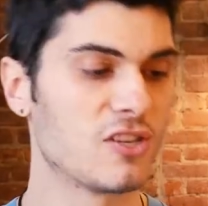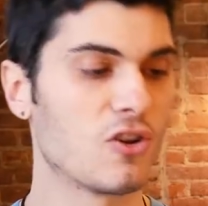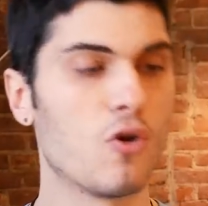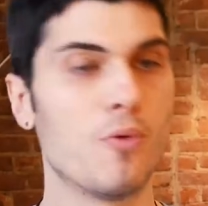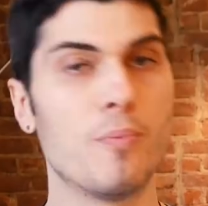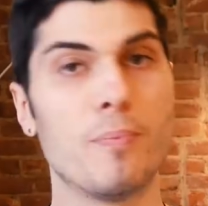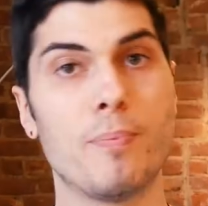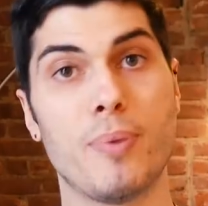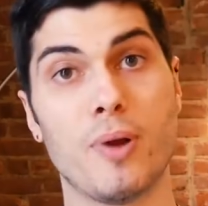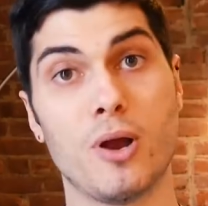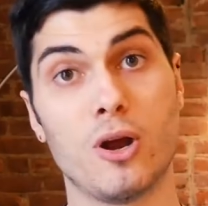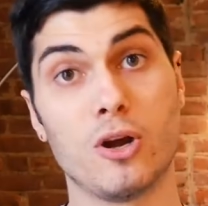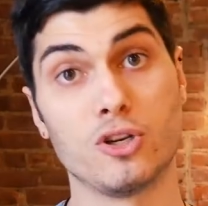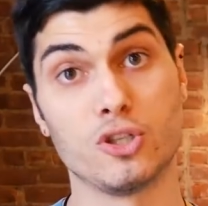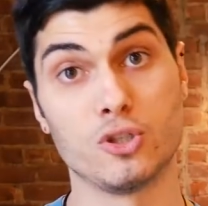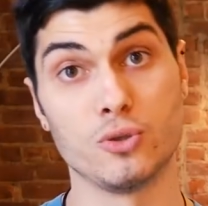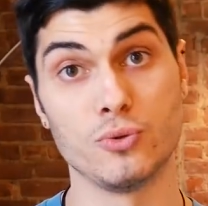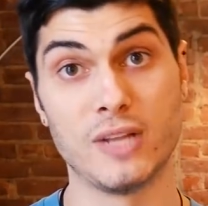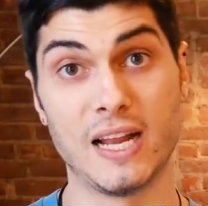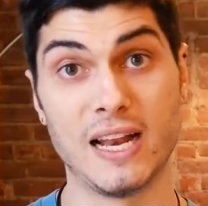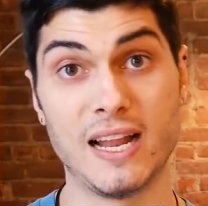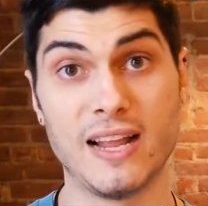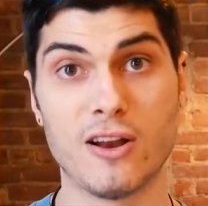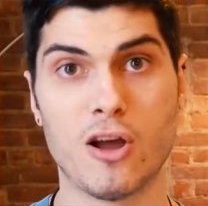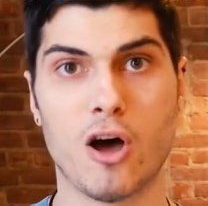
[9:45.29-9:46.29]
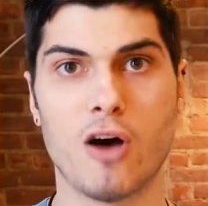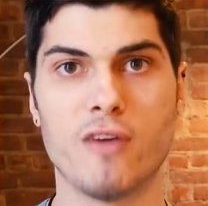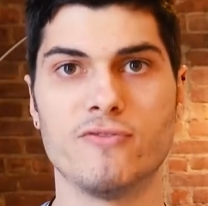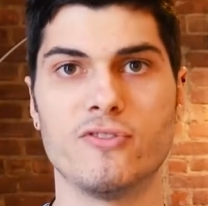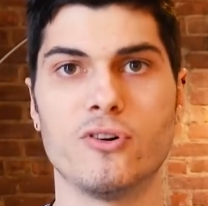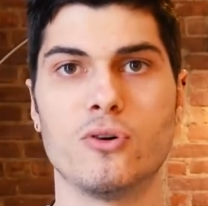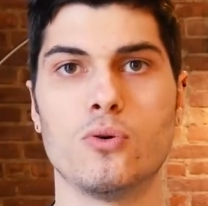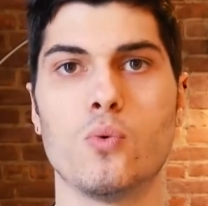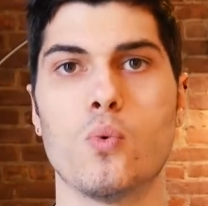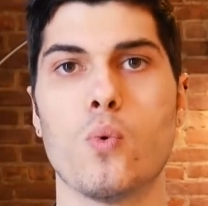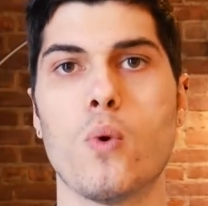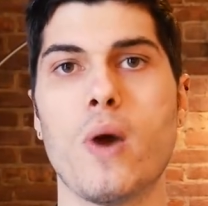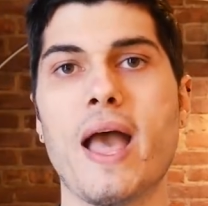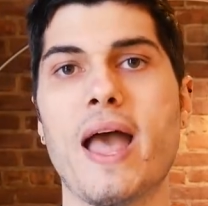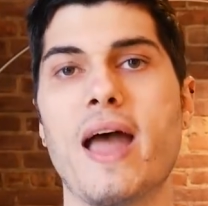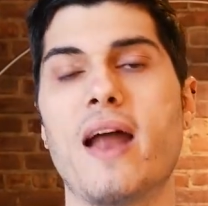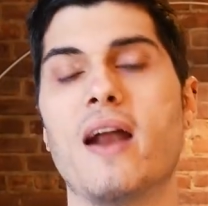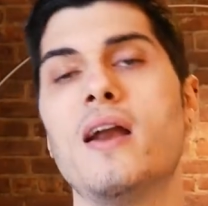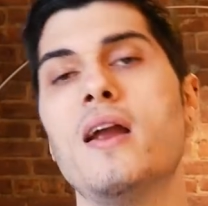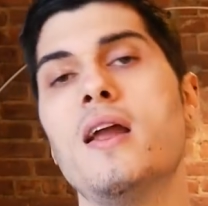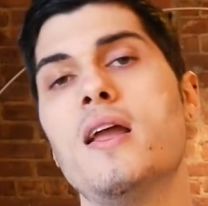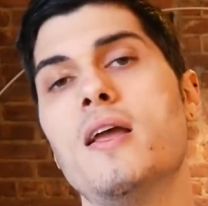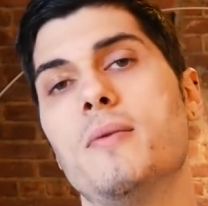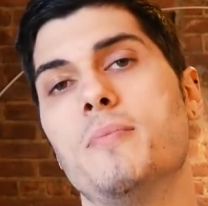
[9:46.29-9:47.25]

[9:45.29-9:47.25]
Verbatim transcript: compared to the Lenovo, where